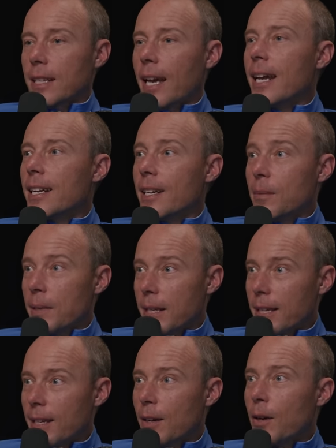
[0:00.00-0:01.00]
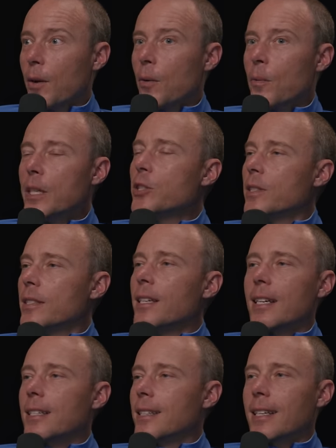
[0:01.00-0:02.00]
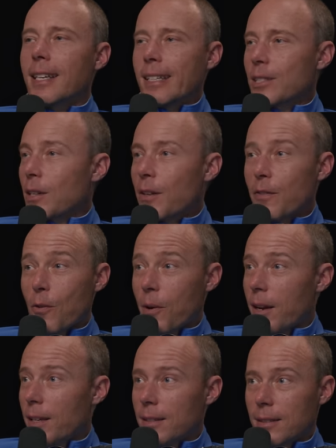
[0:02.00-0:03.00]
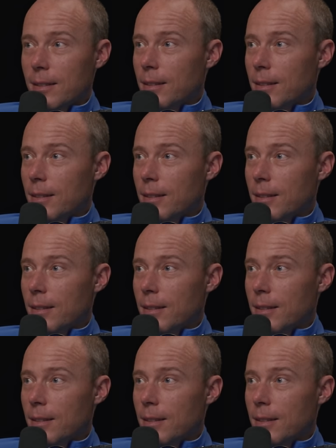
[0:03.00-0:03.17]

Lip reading: us anonymity, we should see it as a kiss on the forehead.